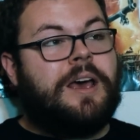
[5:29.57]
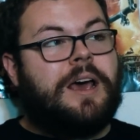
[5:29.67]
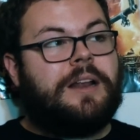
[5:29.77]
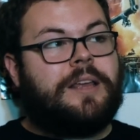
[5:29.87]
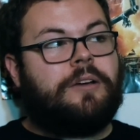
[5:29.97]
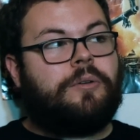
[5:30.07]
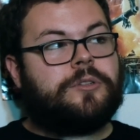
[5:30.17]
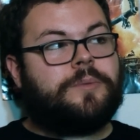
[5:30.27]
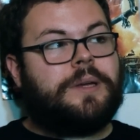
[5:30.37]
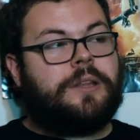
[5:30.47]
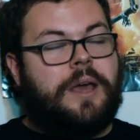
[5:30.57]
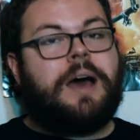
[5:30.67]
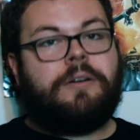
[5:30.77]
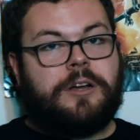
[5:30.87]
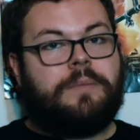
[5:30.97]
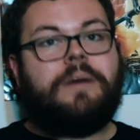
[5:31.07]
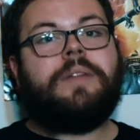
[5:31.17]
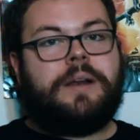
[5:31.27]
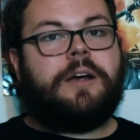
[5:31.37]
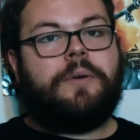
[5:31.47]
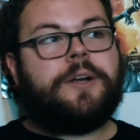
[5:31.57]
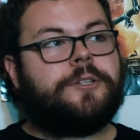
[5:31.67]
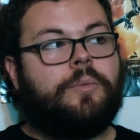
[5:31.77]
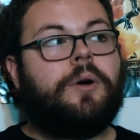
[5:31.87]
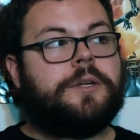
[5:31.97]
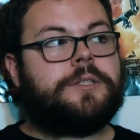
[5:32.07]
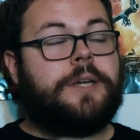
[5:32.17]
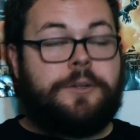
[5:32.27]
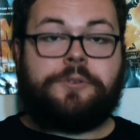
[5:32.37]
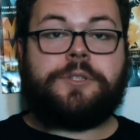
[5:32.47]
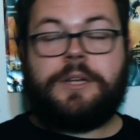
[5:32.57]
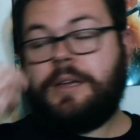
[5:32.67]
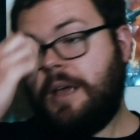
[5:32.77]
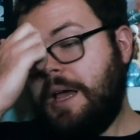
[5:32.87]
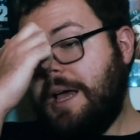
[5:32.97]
and I think ultimately the outcome of that narration was interesting.